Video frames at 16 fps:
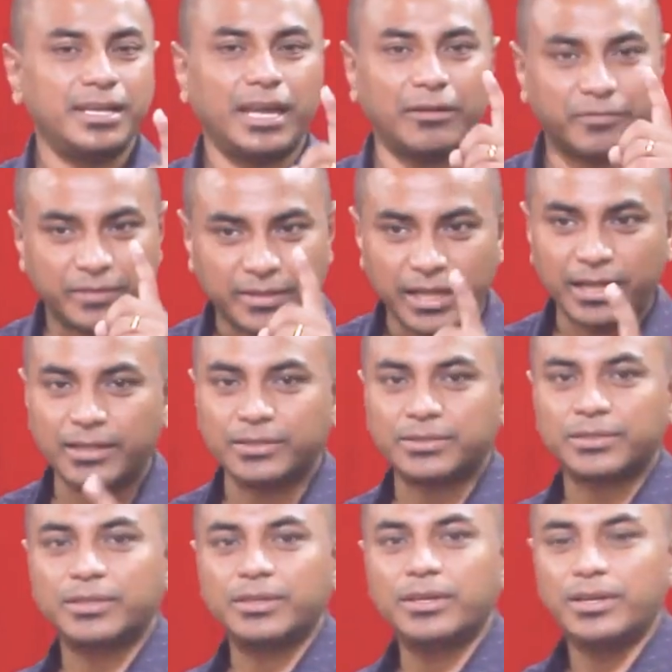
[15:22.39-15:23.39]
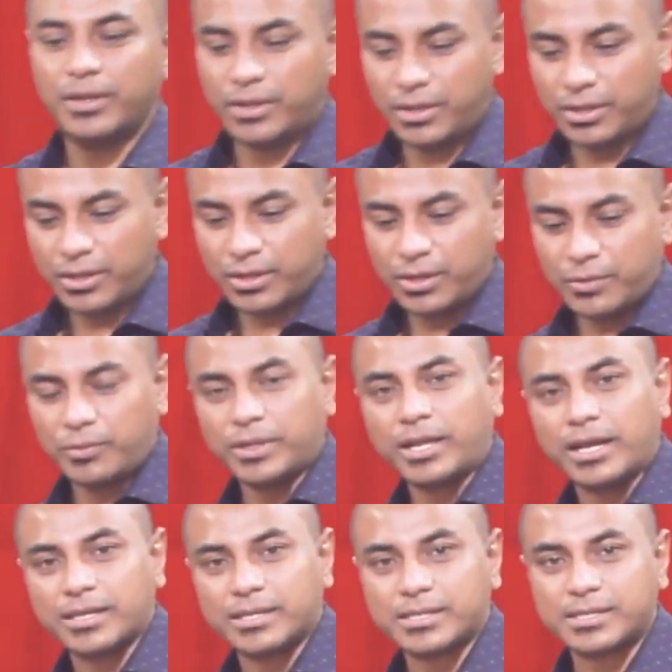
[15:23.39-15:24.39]
have dealt with
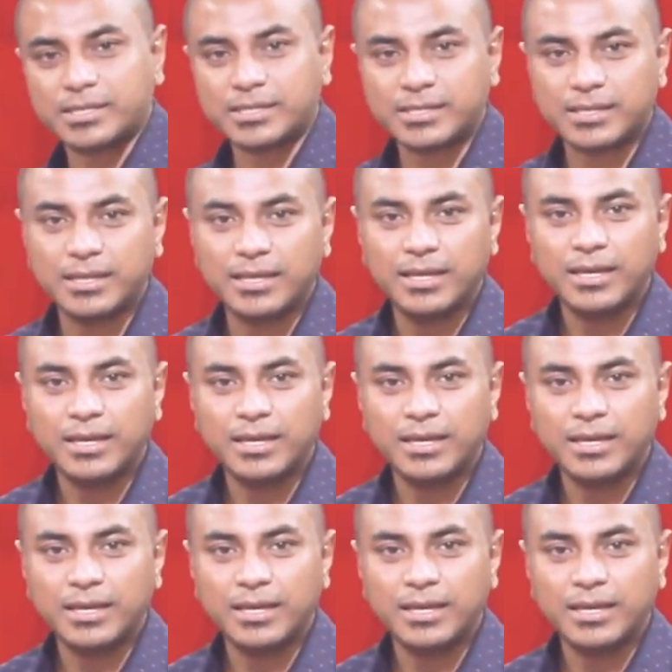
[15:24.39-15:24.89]
us.